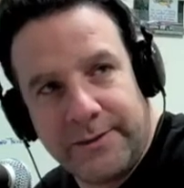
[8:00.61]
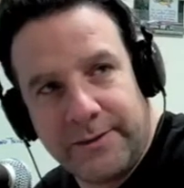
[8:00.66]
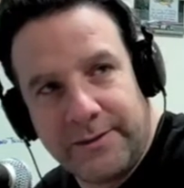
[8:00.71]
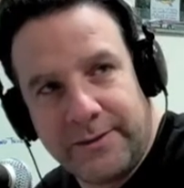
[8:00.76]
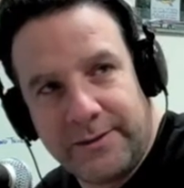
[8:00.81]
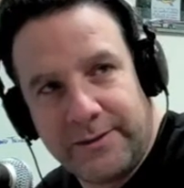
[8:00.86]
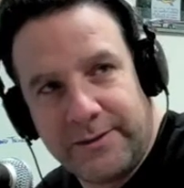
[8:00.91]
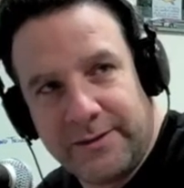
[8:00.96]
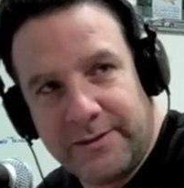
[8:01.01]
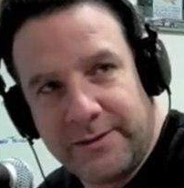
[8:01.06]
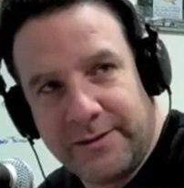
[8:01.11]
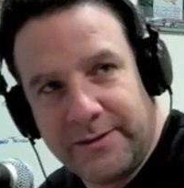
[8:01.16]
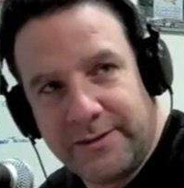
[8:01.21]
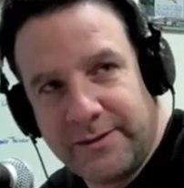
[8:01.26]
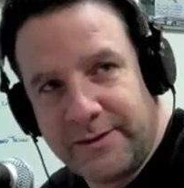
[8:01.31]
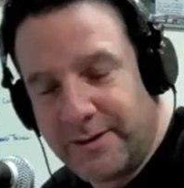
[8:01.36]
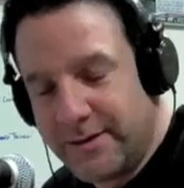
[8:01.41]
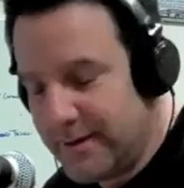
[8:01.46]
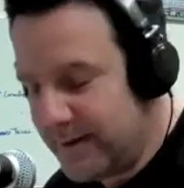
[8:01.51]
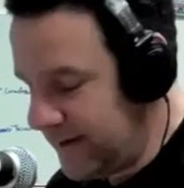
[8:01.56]
Tony. Thanks for
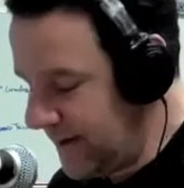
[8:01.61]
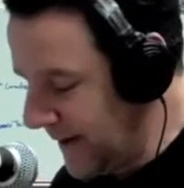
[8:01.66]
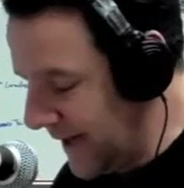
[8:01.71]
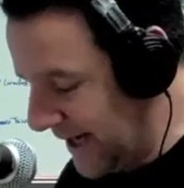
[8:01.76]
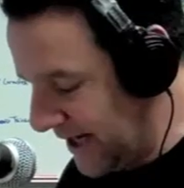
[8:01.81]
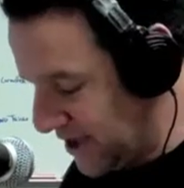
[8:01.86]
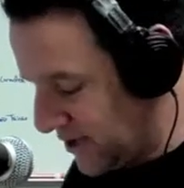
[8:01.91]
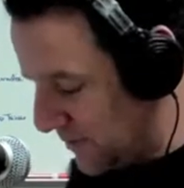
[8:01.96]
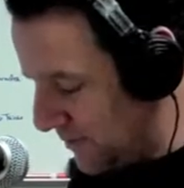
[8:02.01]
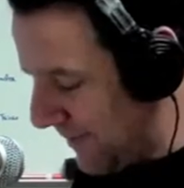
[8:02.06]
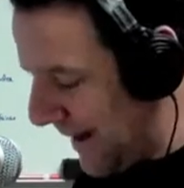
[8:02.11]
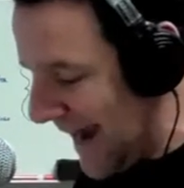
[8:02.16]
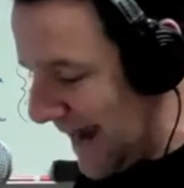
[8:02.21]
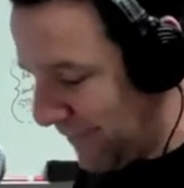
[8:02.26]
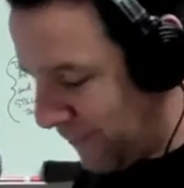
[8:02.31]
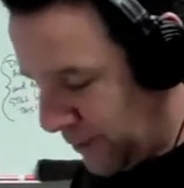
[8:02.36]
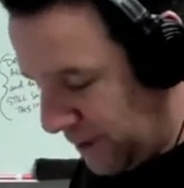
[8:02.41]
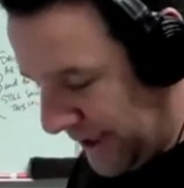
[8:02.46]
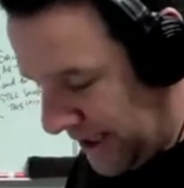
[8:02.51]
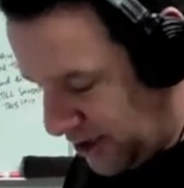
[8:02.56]
having me. It is my
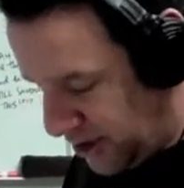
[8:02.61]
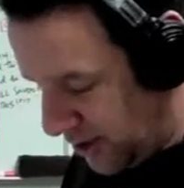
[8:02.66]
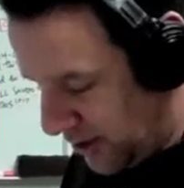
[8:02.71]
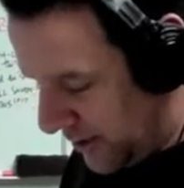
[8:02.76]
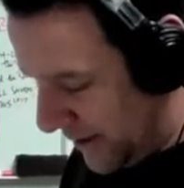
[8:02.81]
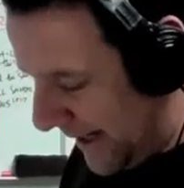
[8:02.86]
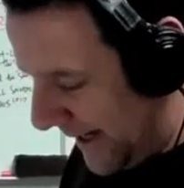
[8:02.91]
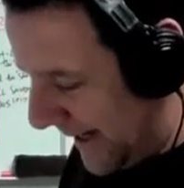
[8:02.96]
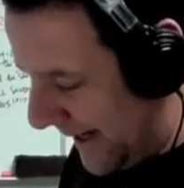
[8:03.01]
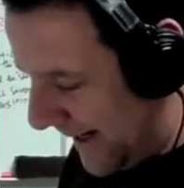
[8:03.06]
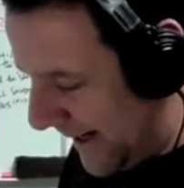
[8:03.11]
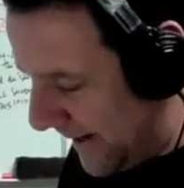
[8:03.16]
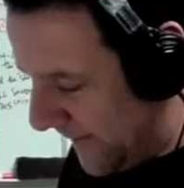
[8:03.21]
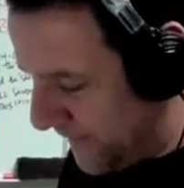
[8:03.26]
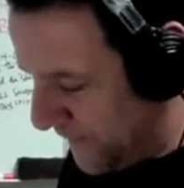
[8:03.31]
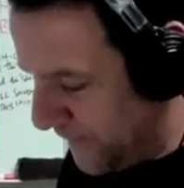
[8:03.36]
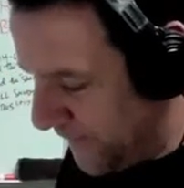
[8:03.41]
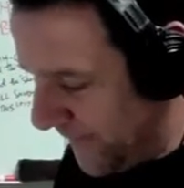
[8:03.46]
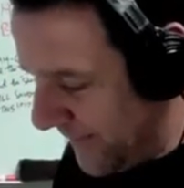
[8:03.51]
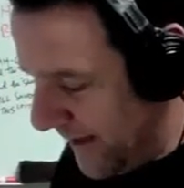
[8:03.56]
pleasure.
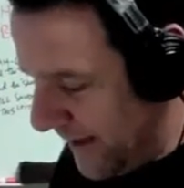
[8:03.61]
Um,